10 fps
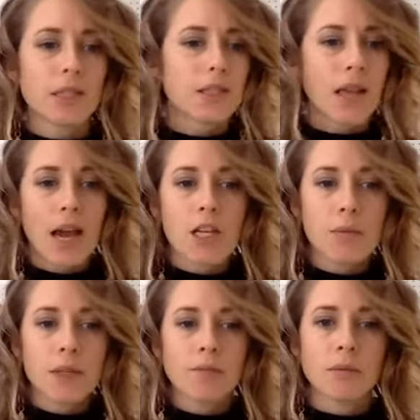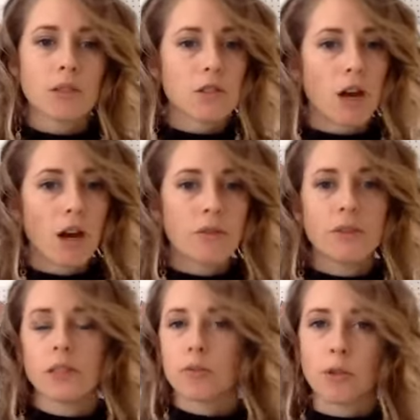It's cashmere, it's
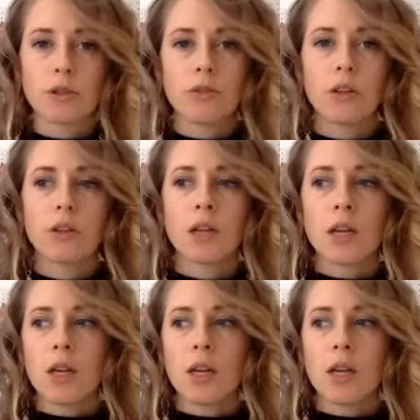soft, it's beautiful,